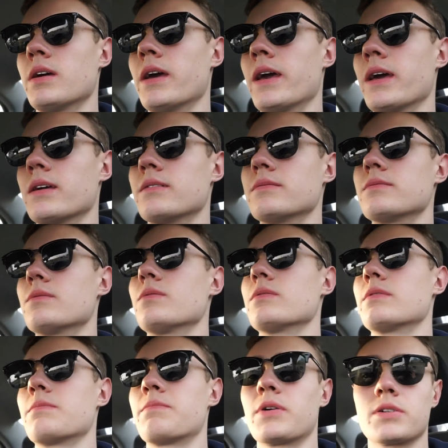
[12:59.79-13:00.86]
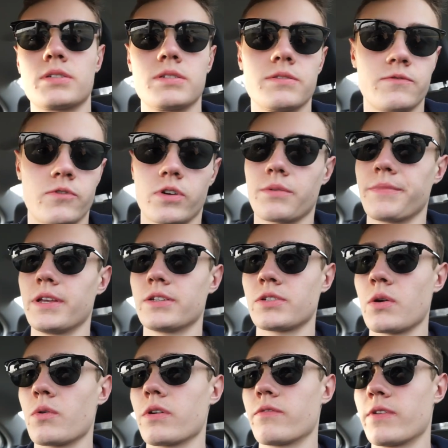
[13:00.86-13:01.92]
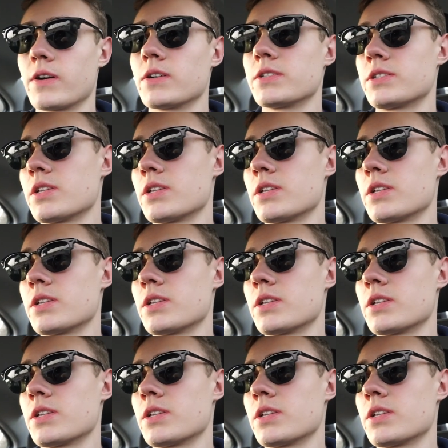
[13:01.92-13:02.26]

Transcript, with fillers: and the person in front of me is going very